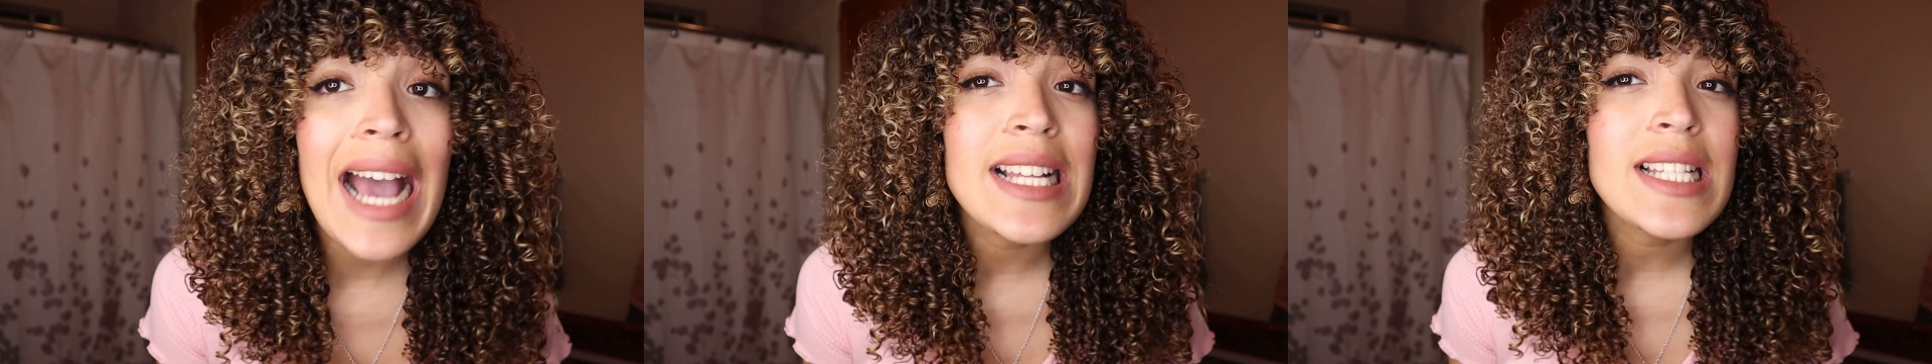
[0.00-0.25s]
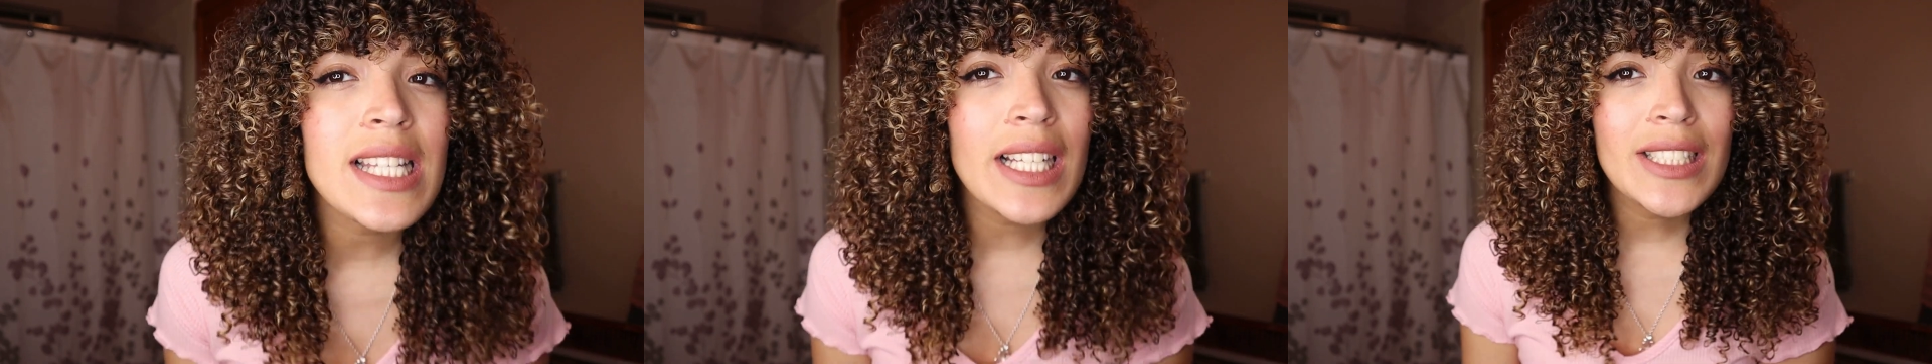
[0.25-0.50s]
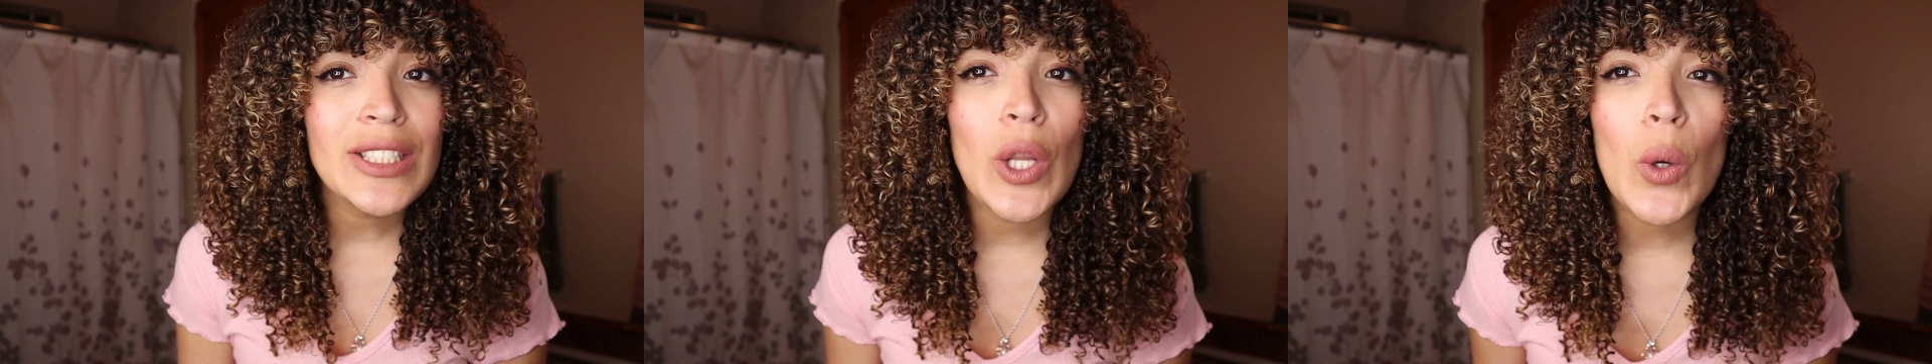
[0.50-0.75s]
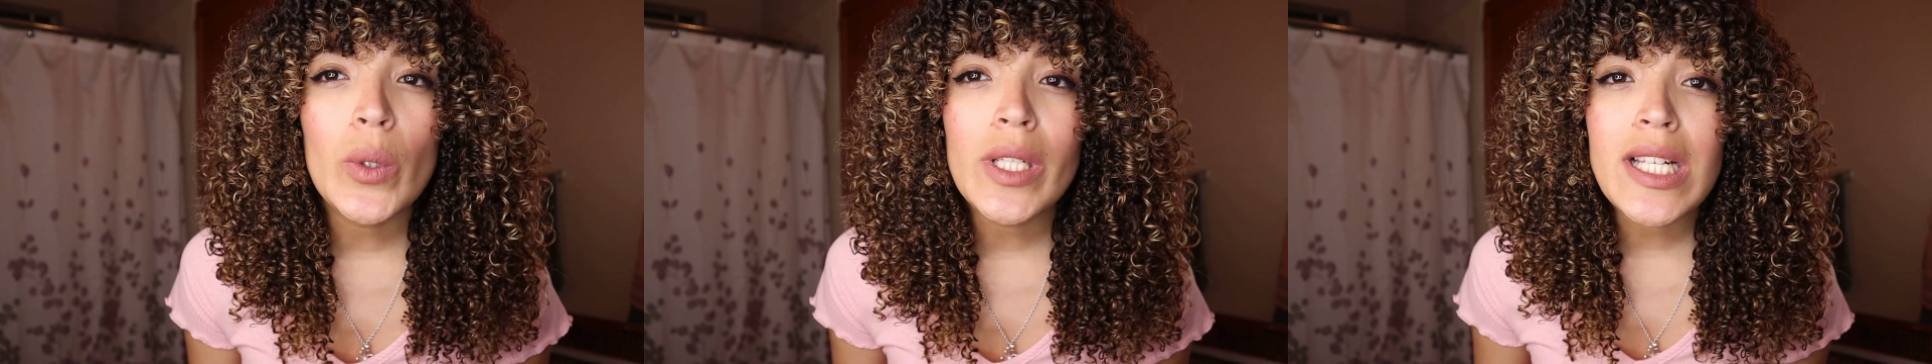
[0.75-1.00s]
I did
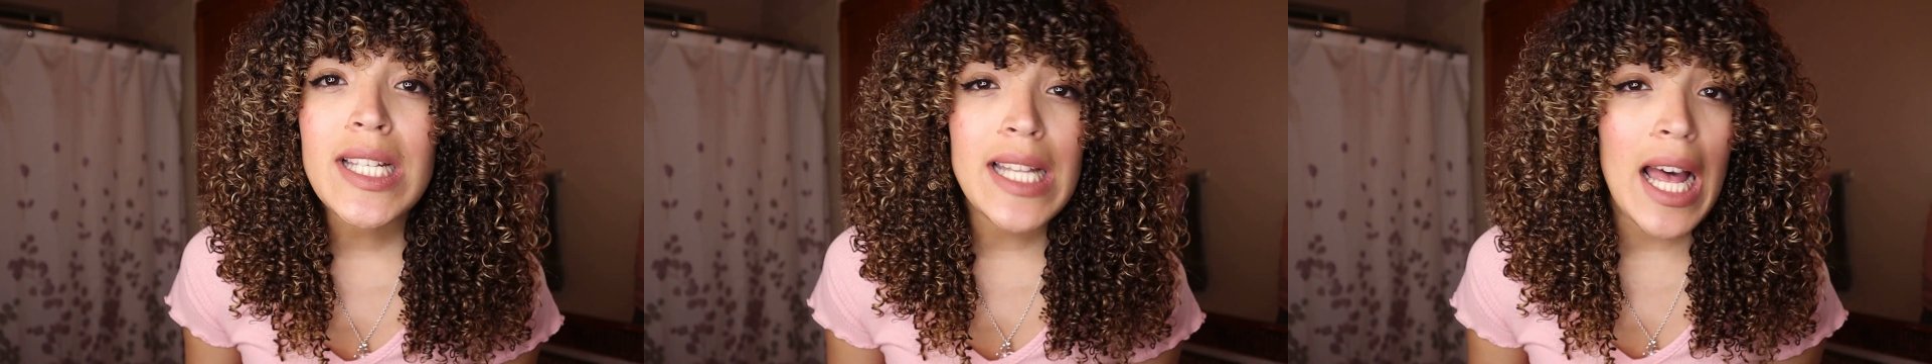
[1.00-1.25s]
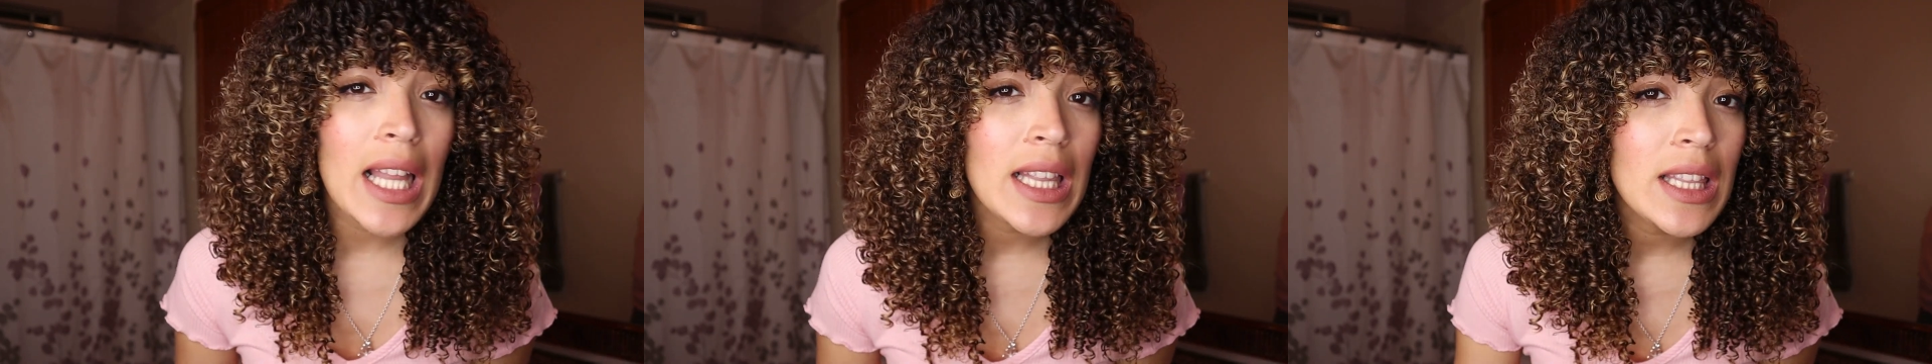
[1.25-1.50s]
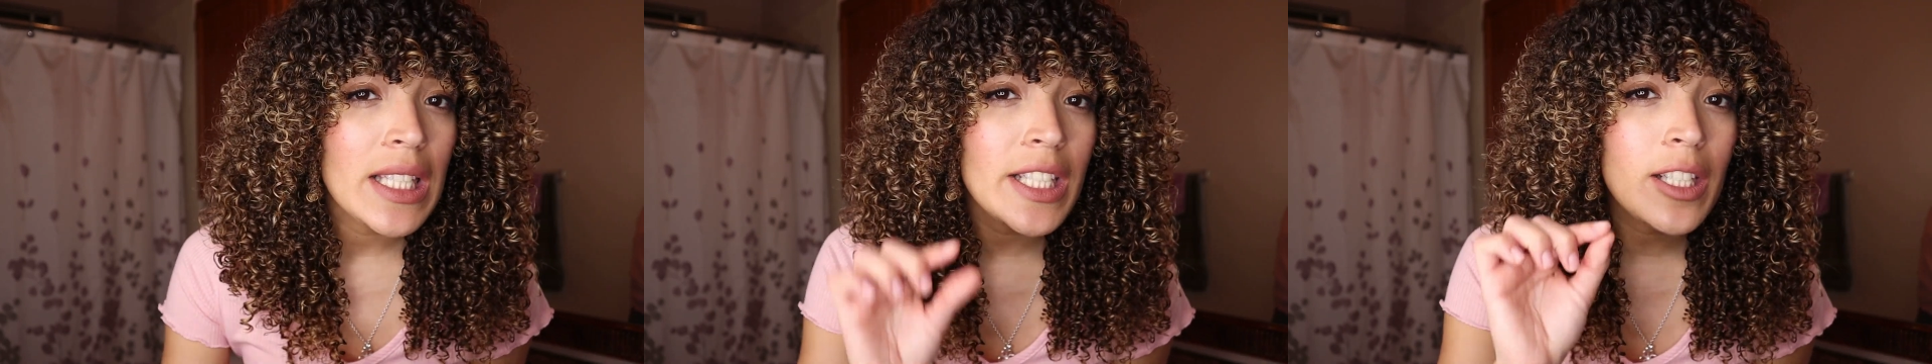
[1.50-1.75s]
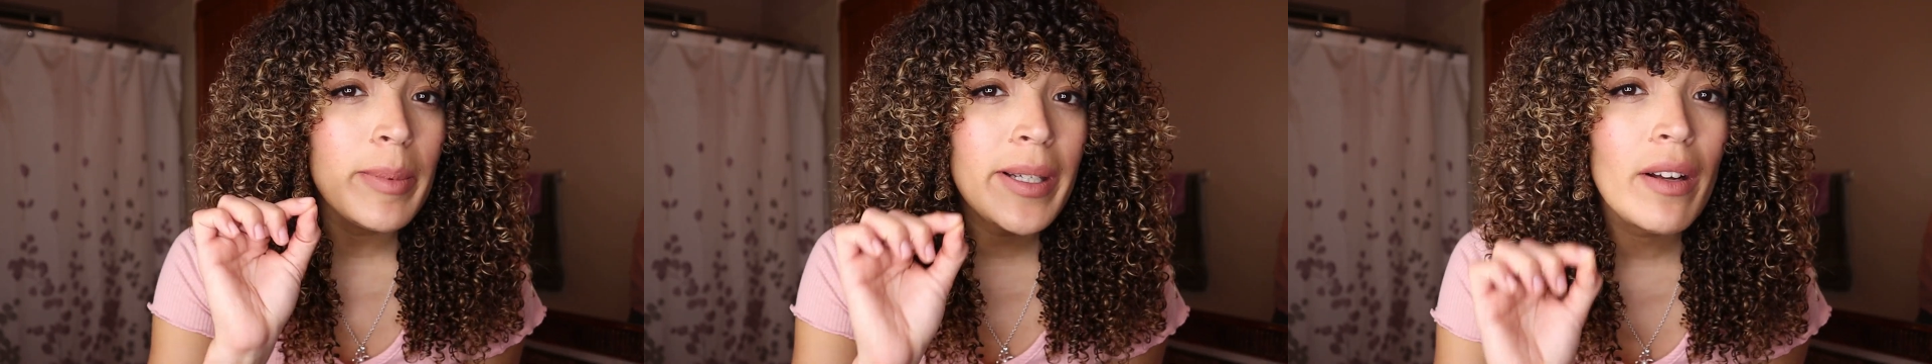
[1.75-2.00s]
notice a
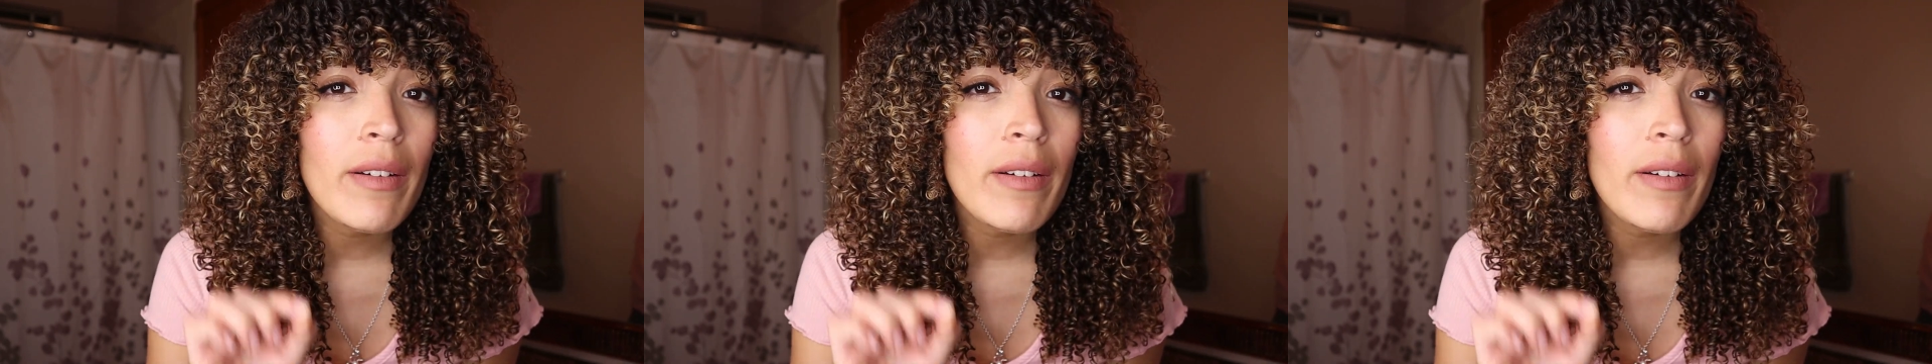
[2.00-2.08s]
little bit